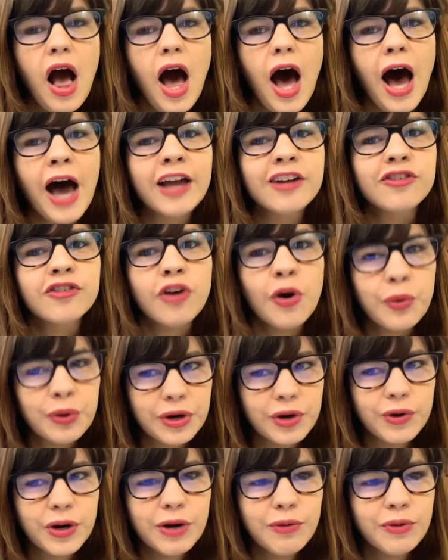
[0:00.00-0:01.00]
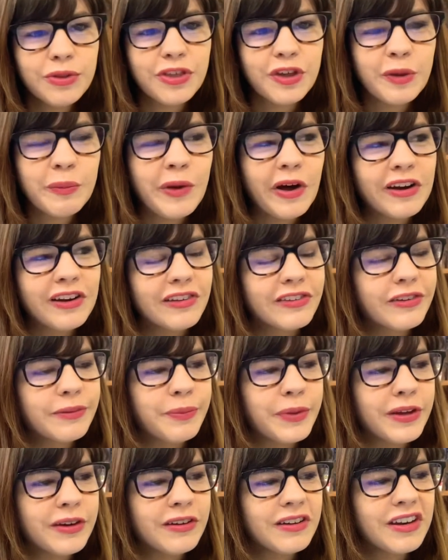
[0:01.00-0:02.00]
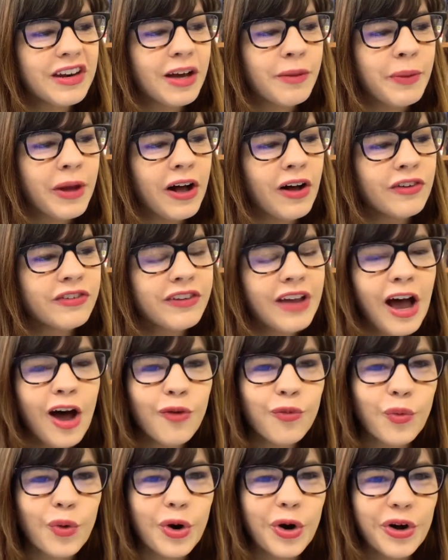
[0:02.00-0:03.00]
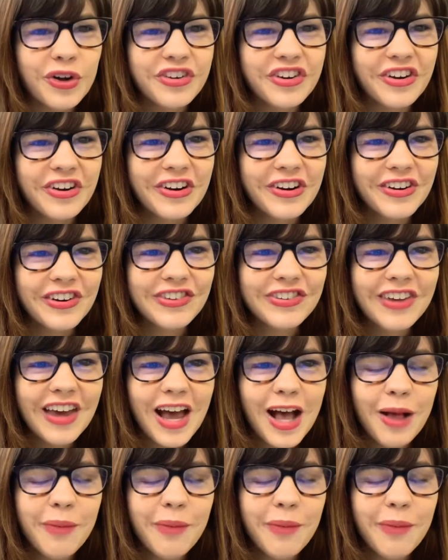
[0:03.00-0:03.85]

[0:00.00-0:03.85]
I don't agree with him on his opinion about downworlders,